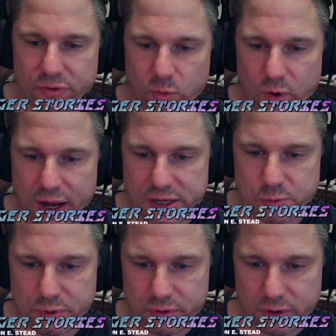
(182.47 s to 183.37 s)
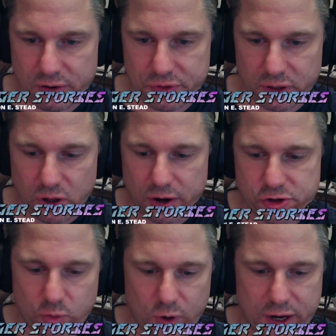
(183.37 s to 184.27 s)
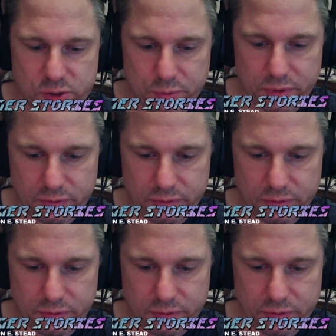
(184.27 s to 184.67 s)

the wasp, of the larger wasp.